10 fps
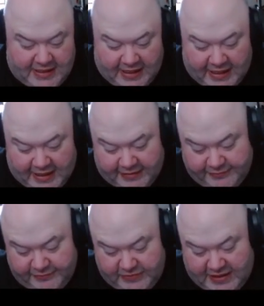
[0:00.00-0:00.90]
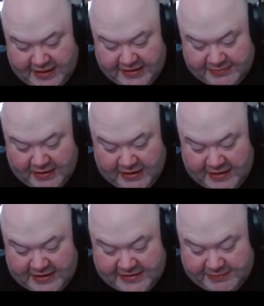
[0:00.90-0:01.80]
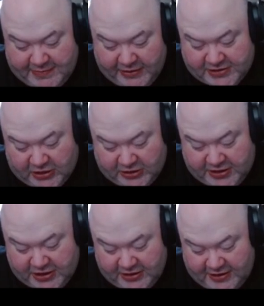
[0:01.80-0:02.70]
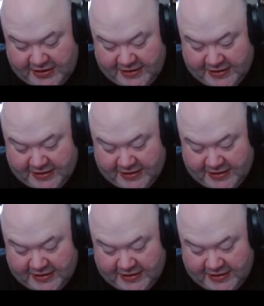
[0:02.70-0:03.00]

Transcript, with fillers: Uh, his mouth his mouth is articulated.